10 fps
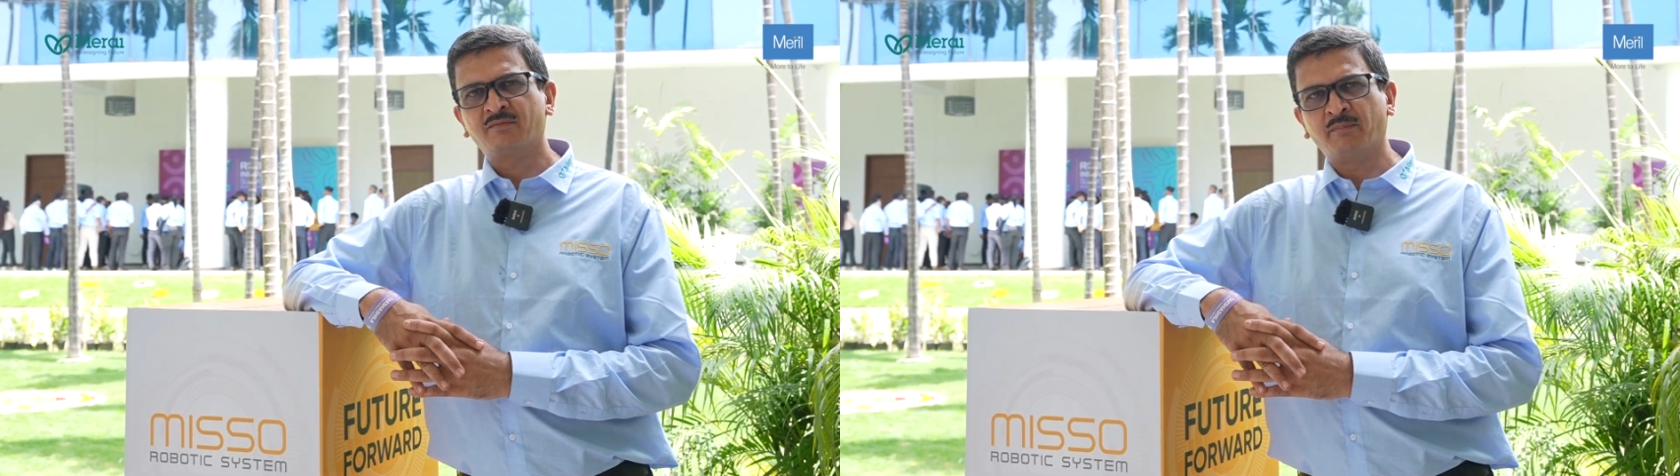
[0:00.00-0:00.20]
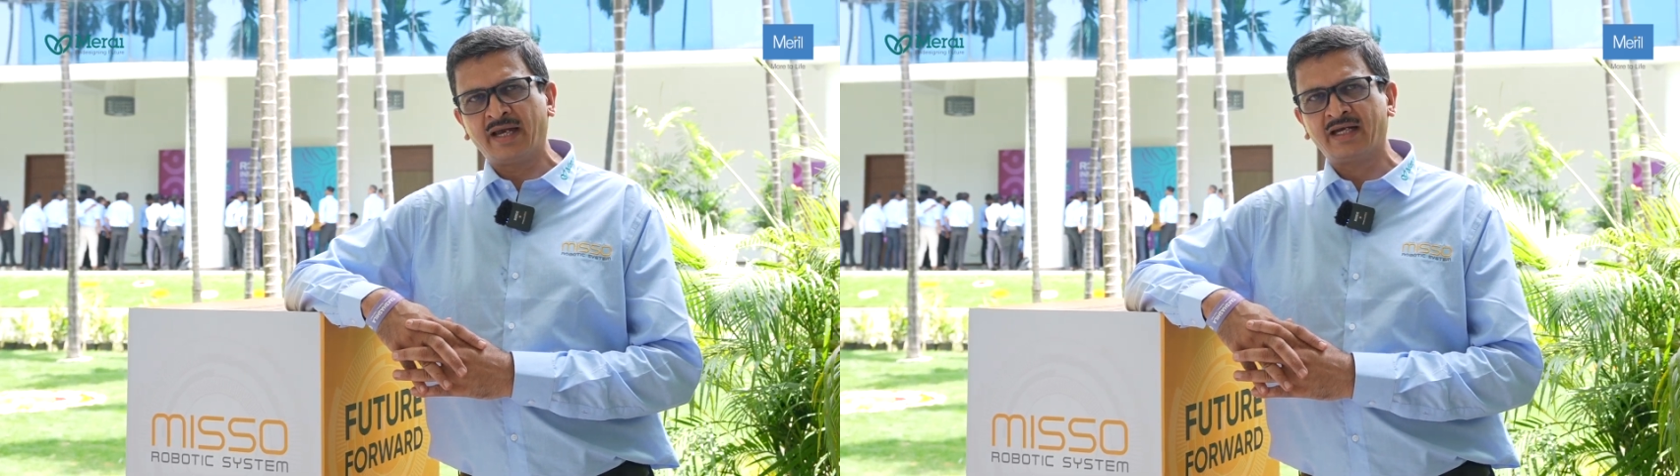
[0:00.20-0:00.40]

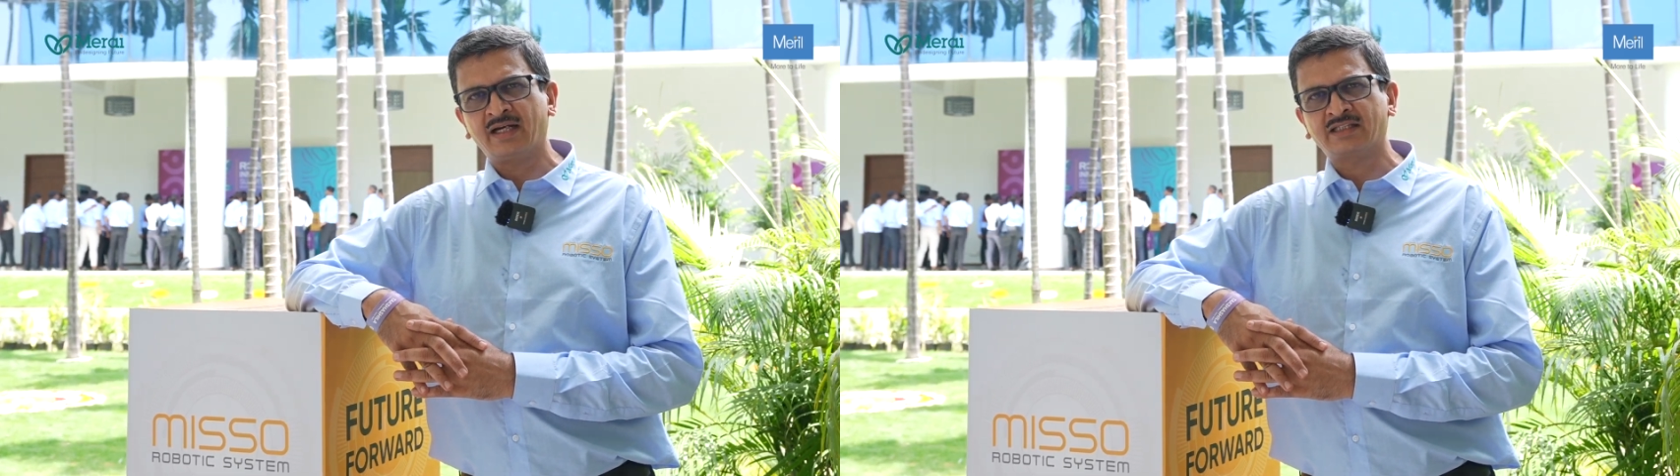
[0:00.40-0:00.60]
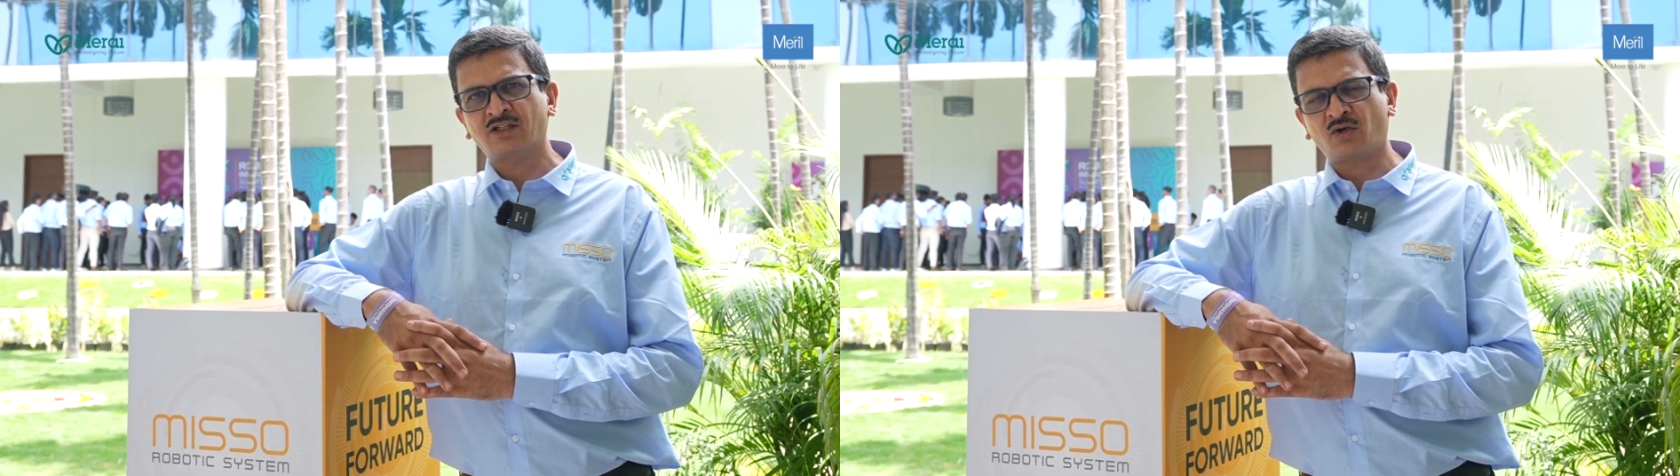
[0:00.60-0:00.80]

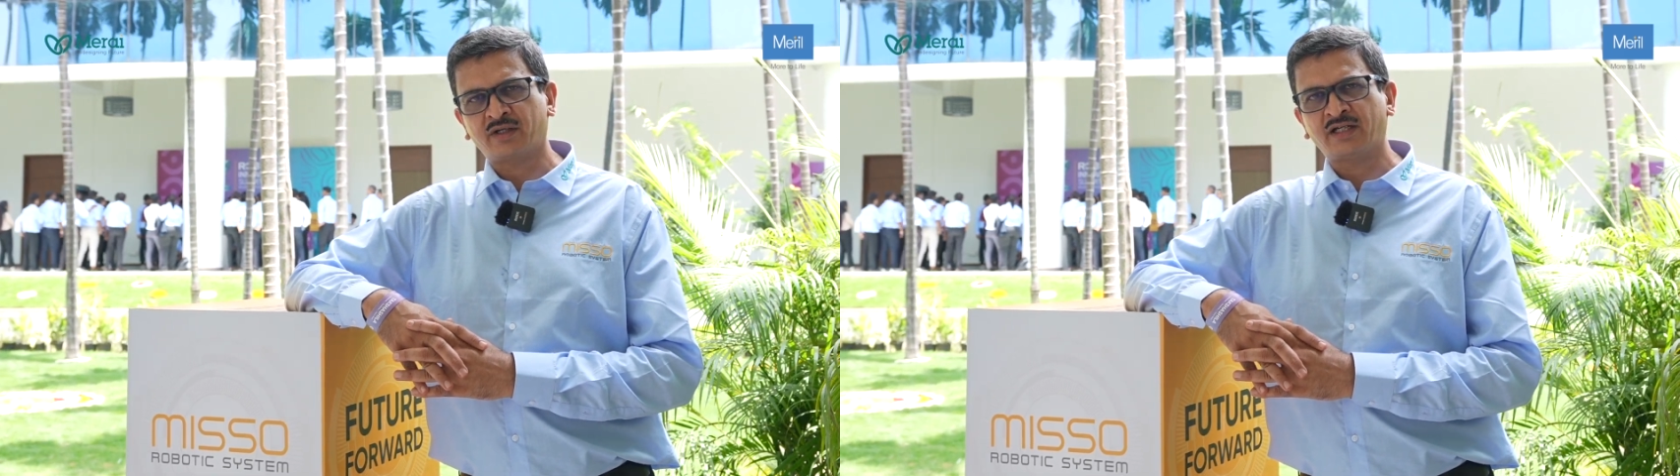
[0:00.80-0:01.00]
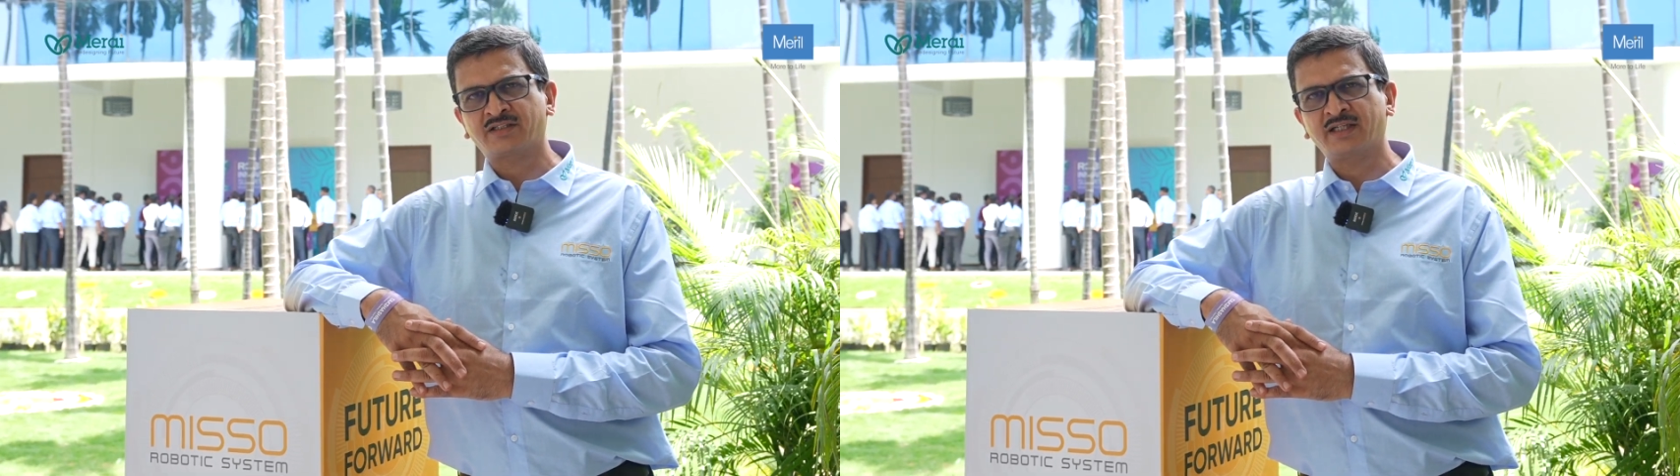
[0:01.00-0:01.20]
Meril as an
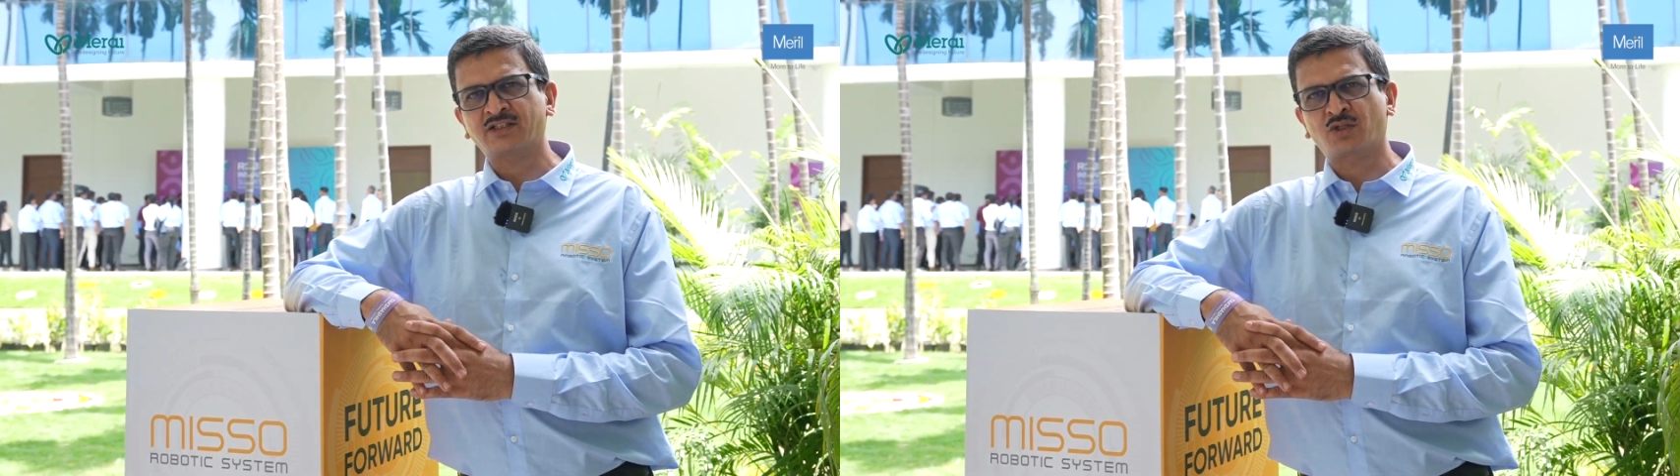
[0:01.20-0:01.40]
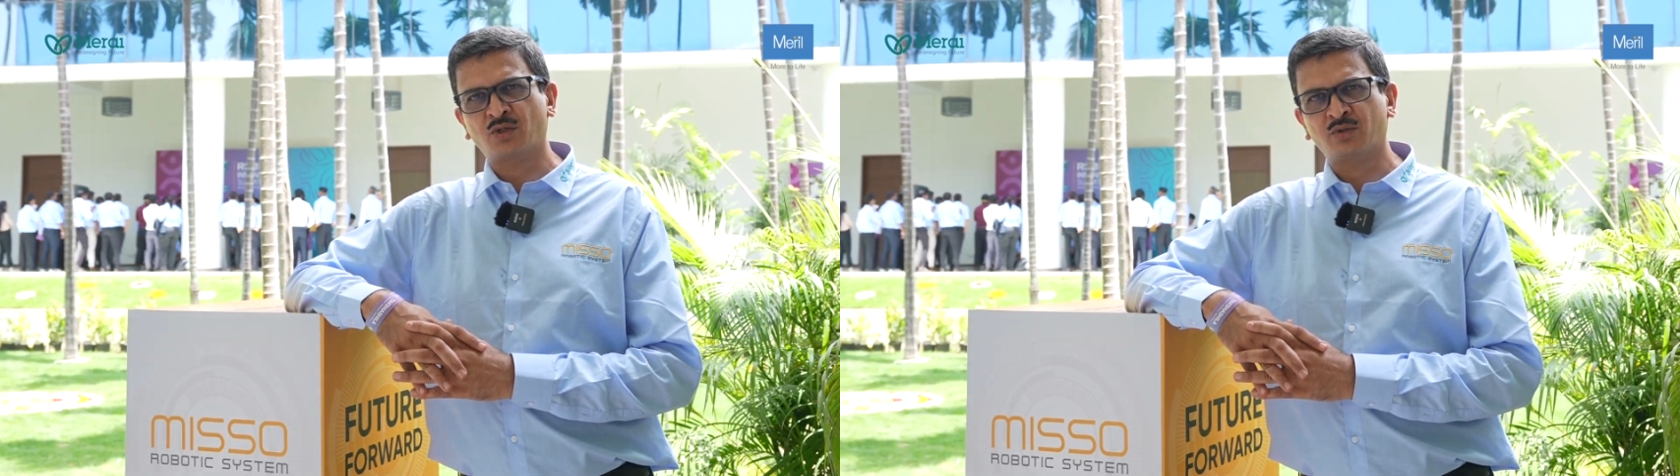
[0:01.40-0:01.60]
organization
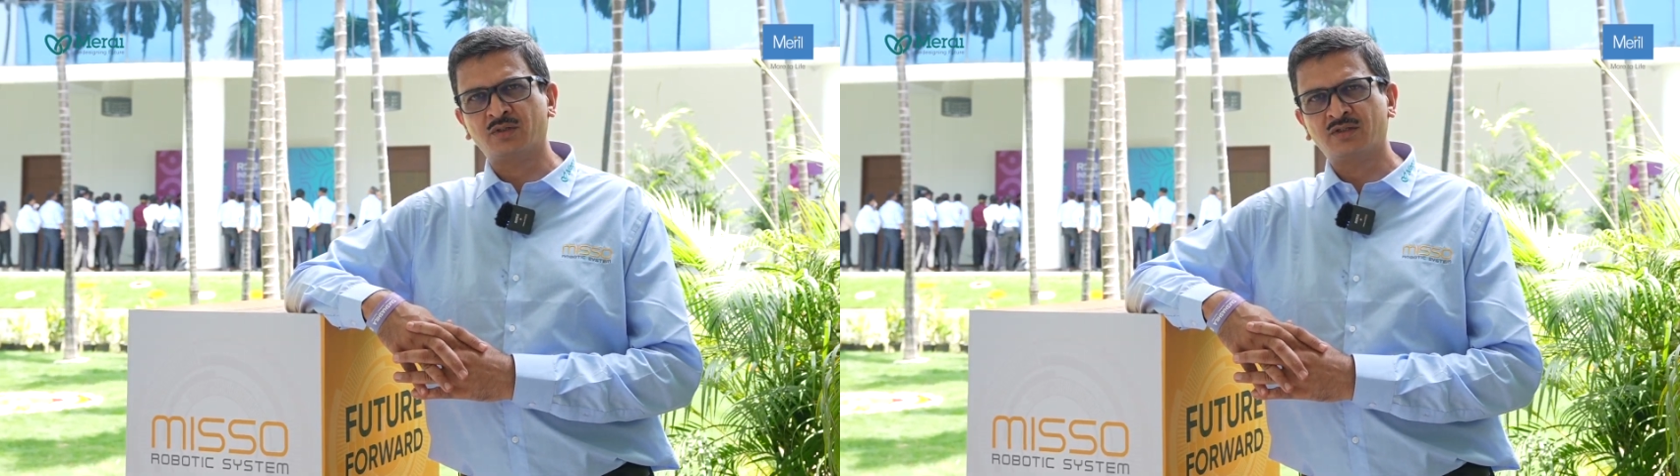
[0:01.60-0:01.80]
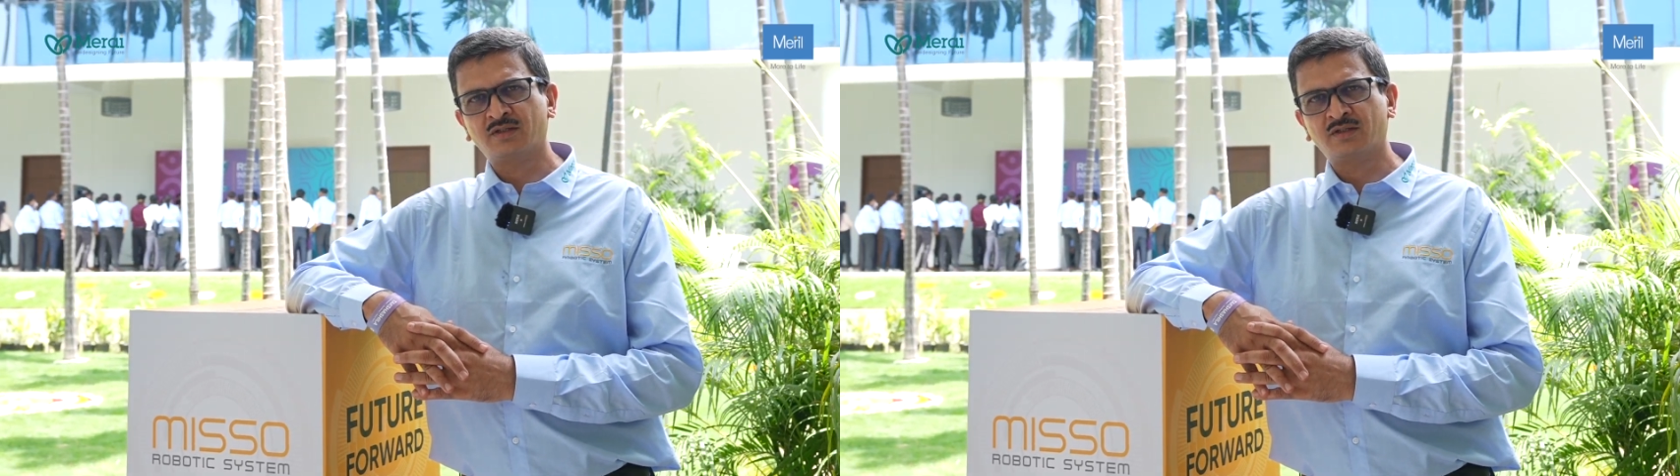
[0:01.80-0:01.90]
has grown